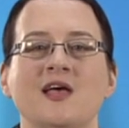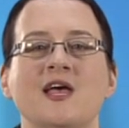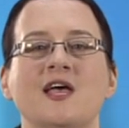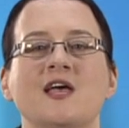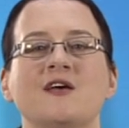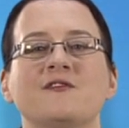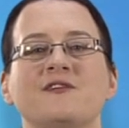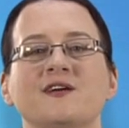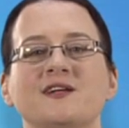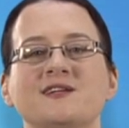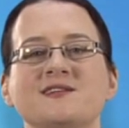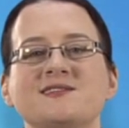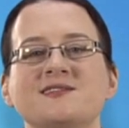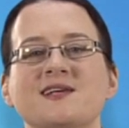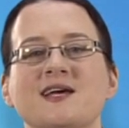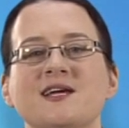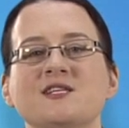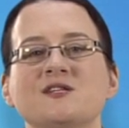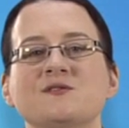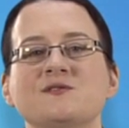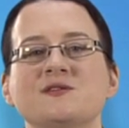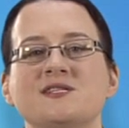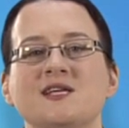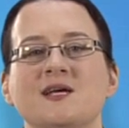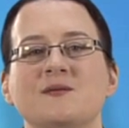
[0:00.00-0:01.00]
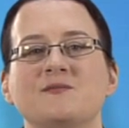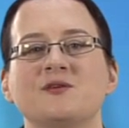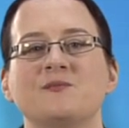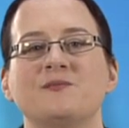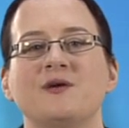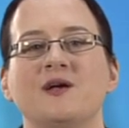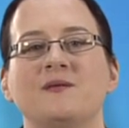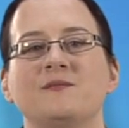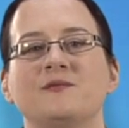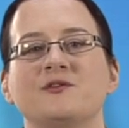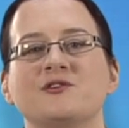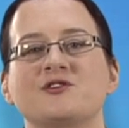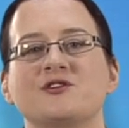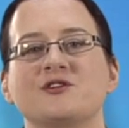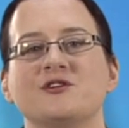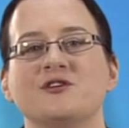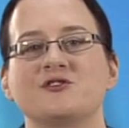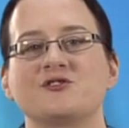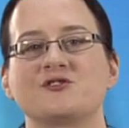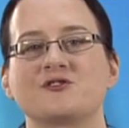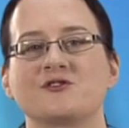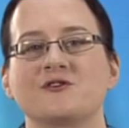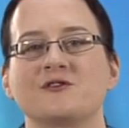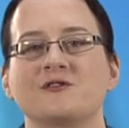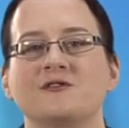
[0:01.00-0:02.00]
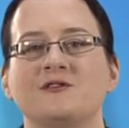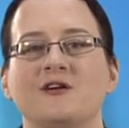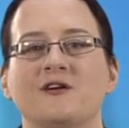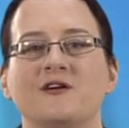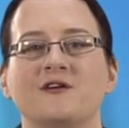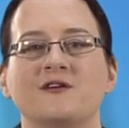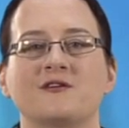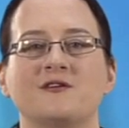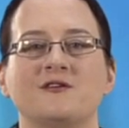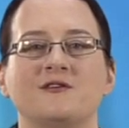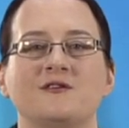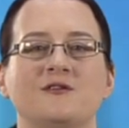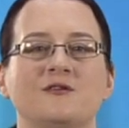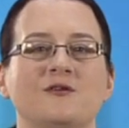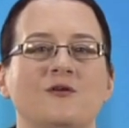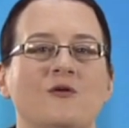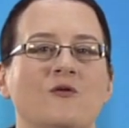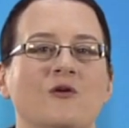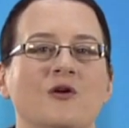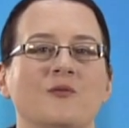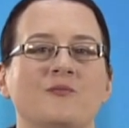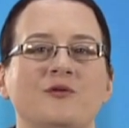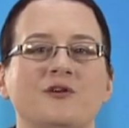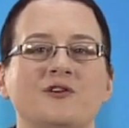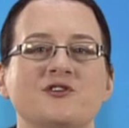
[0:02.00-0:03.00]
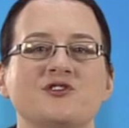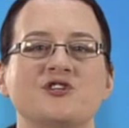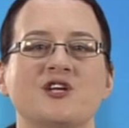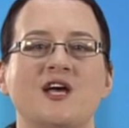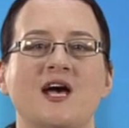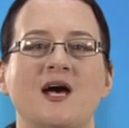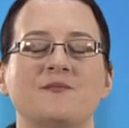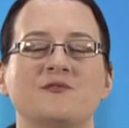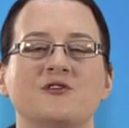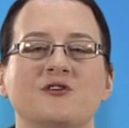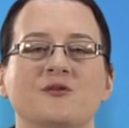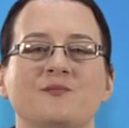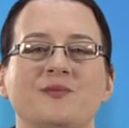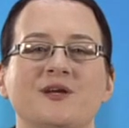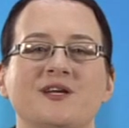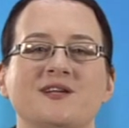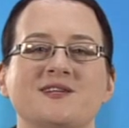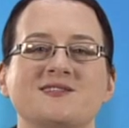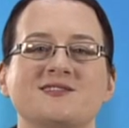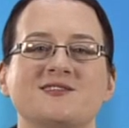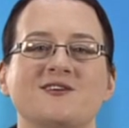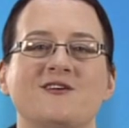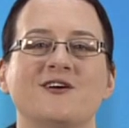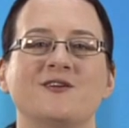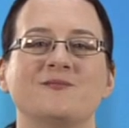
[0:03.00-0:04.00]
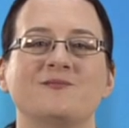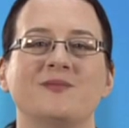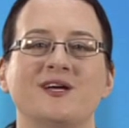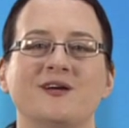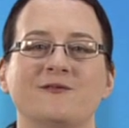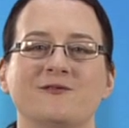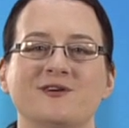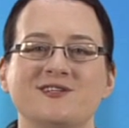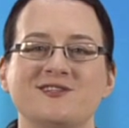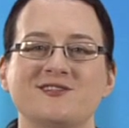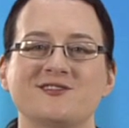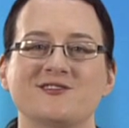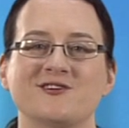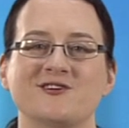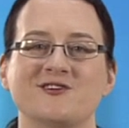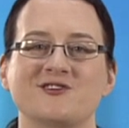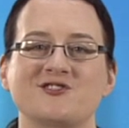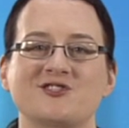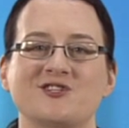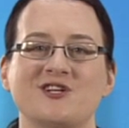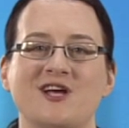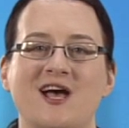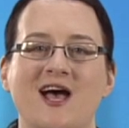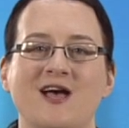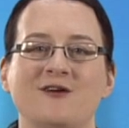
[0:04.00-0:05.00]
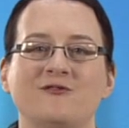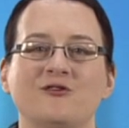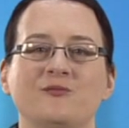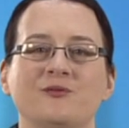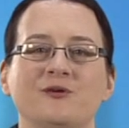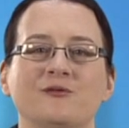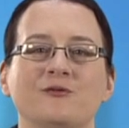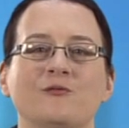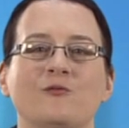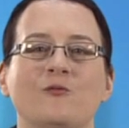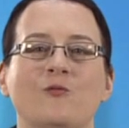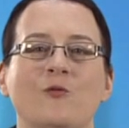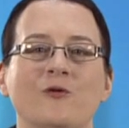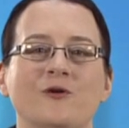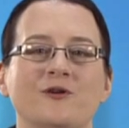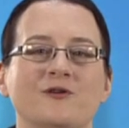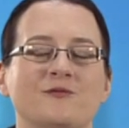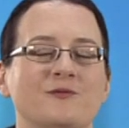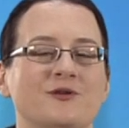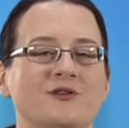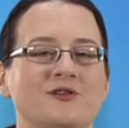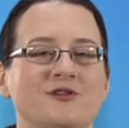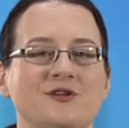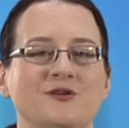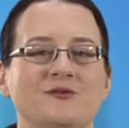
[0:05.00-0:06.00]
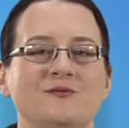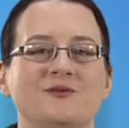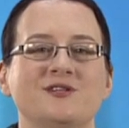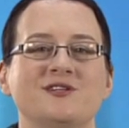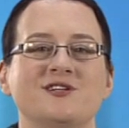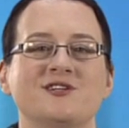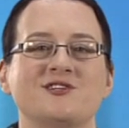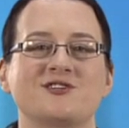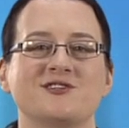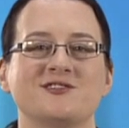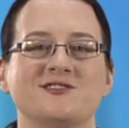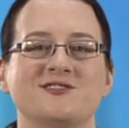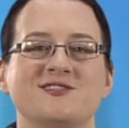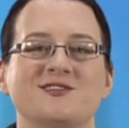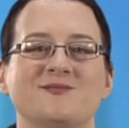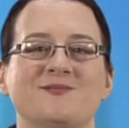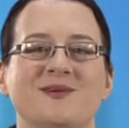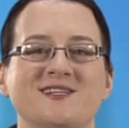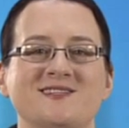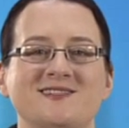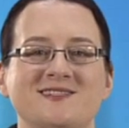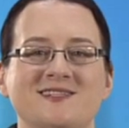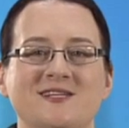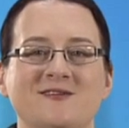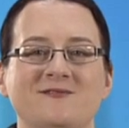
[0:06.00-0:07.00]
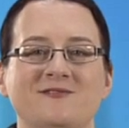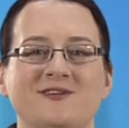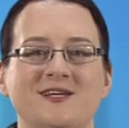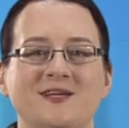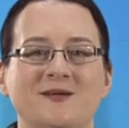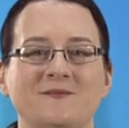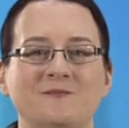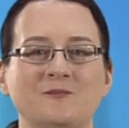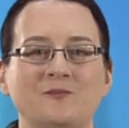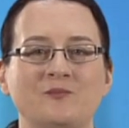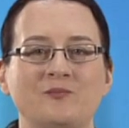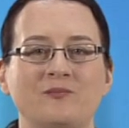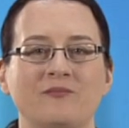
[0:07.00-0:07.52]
If I decide to attempt to publish in a journal article or a book chapter based on my research, I will be rewarded with new additions to my CV.